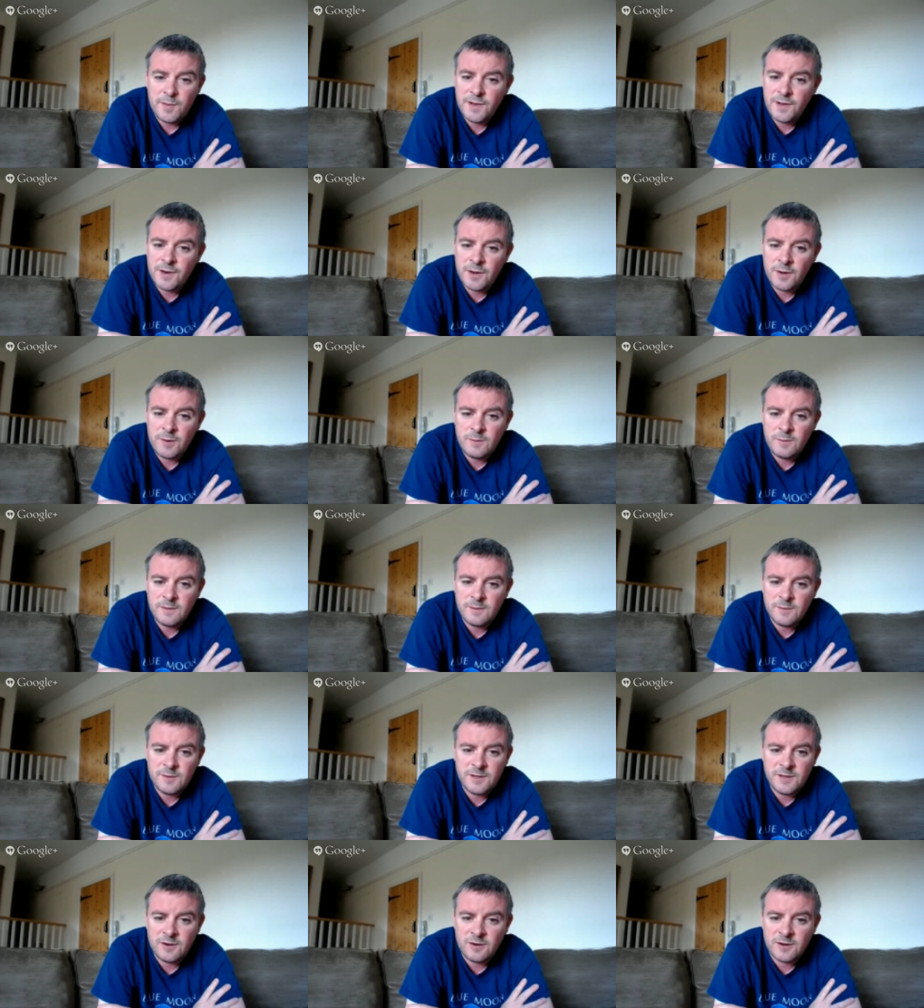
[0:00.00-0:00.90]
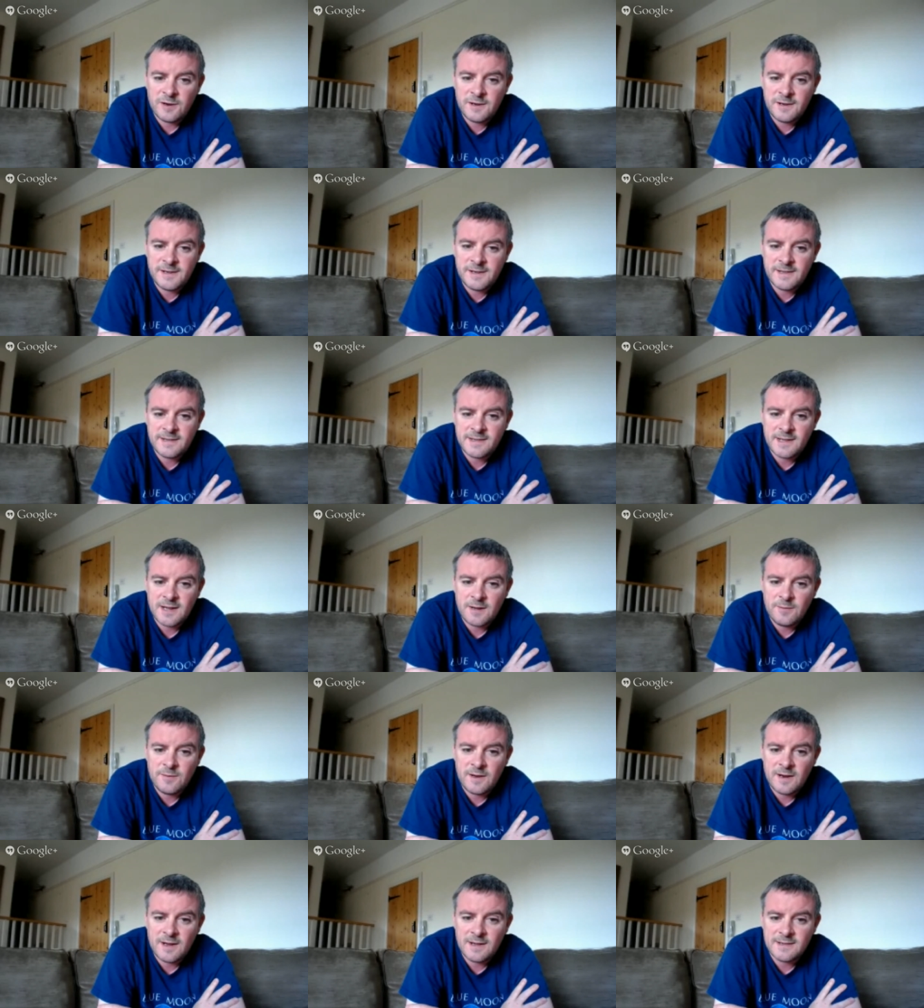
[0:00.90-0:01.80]
But, you know, you're not going to
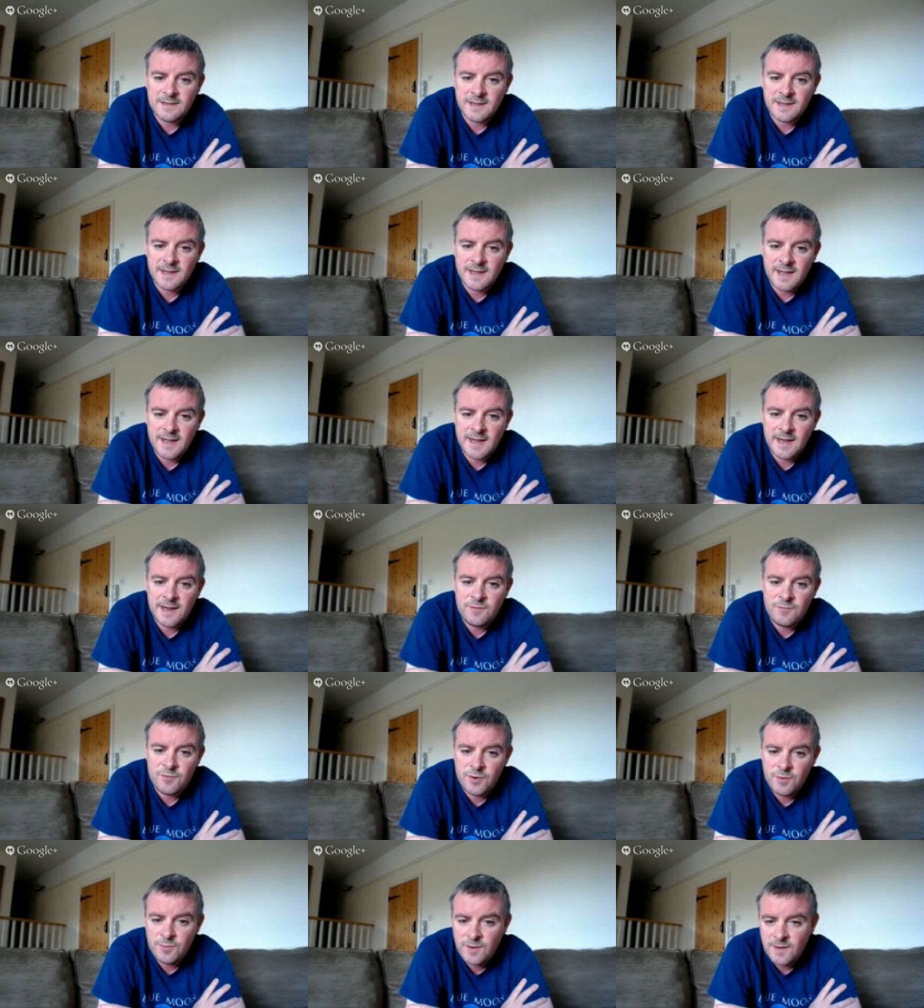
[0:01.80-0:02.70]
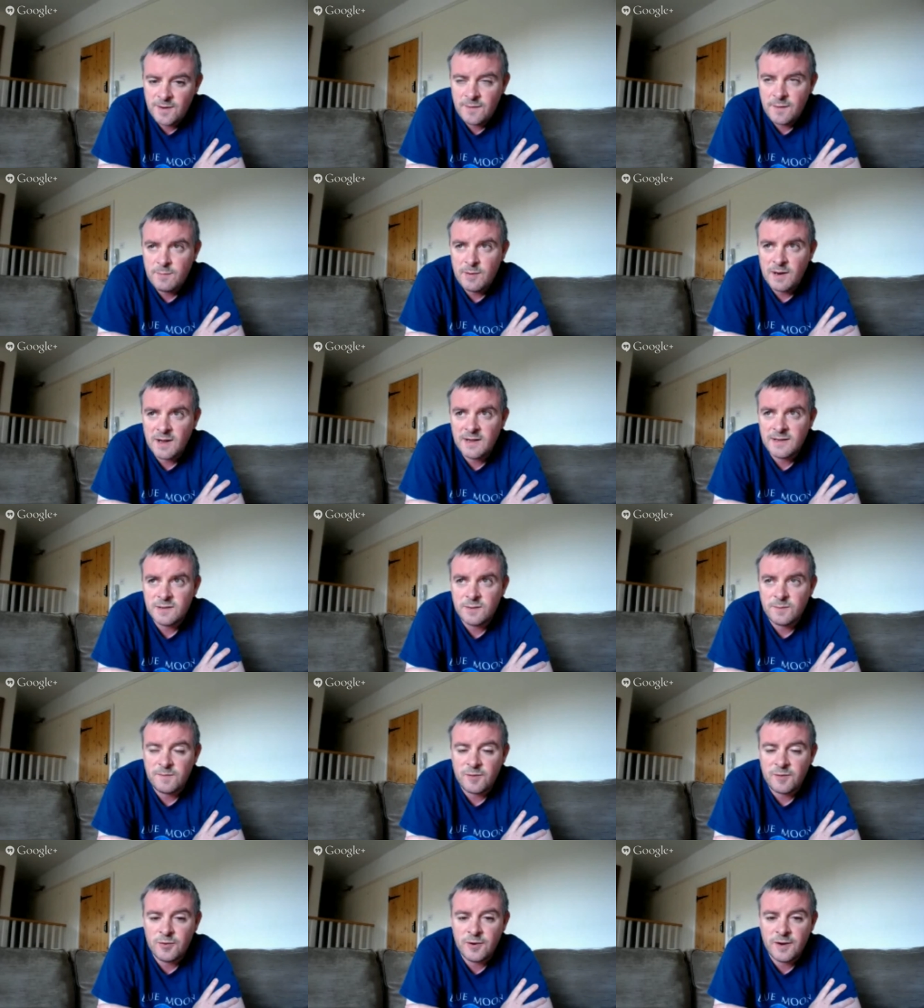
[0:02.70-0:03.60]
discount the likes of Kane, Rooney if he plays up
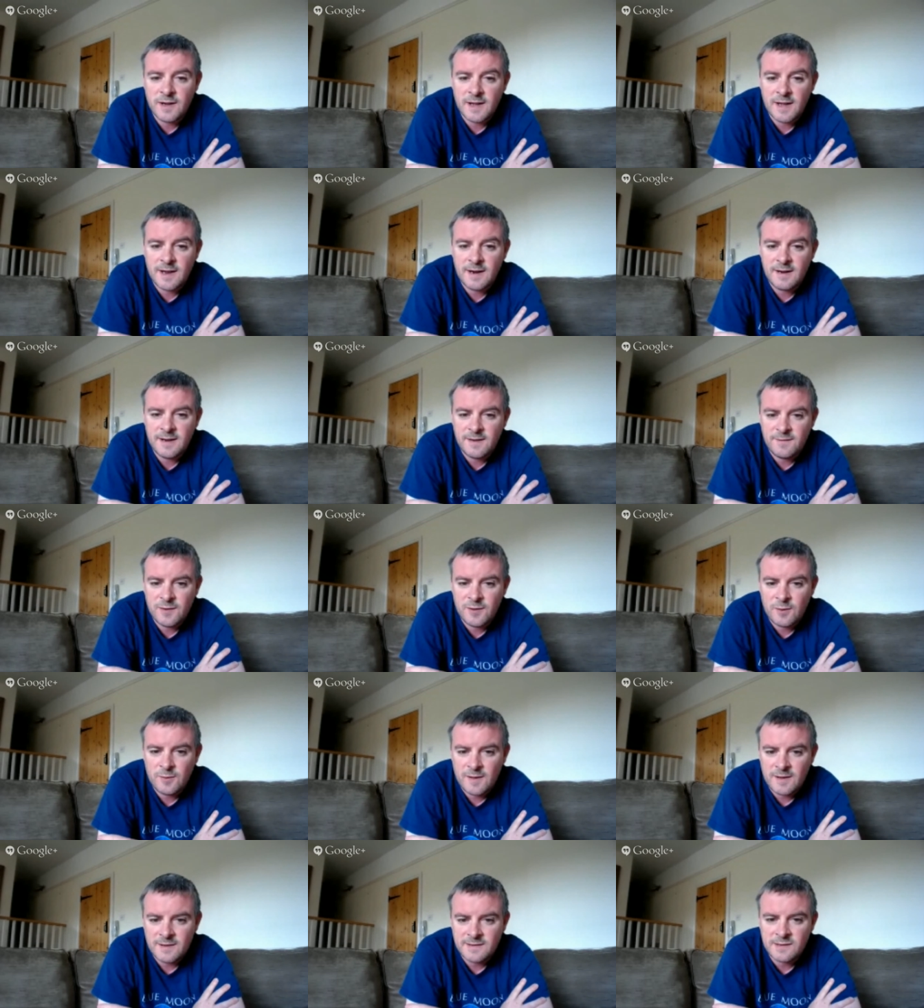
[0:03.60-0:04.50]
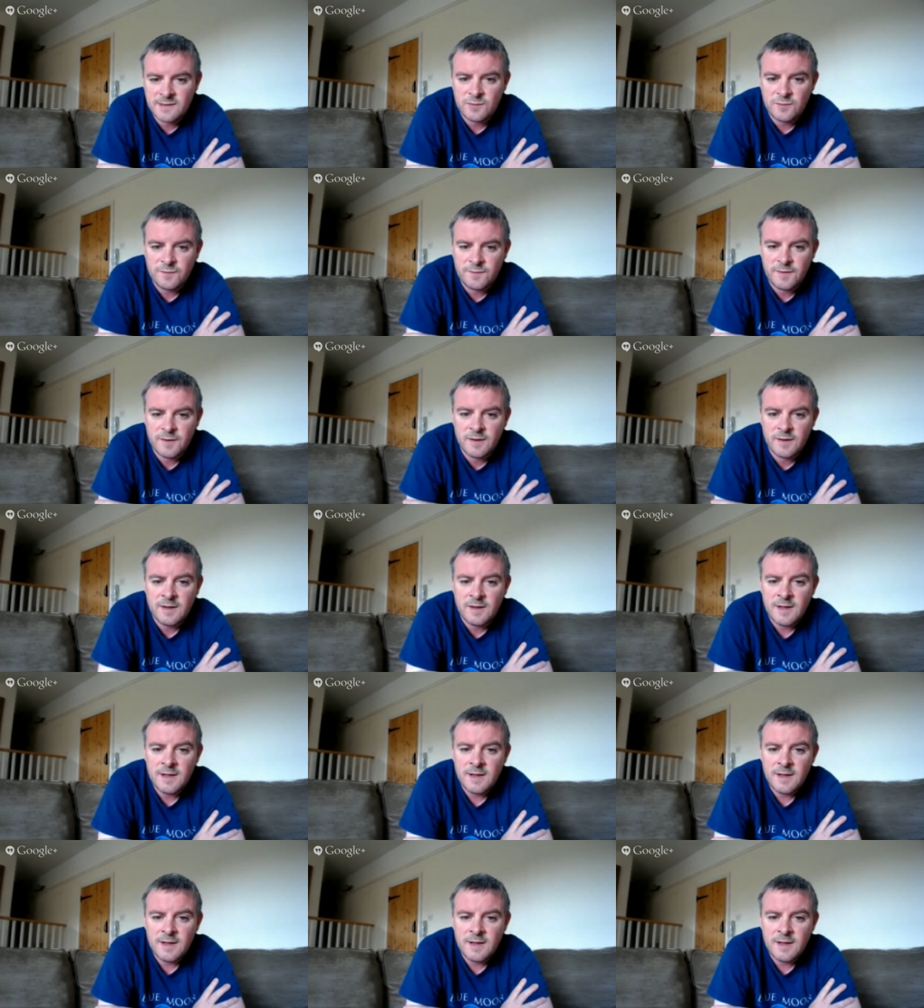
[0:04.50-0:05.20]
front again, even though that's tough at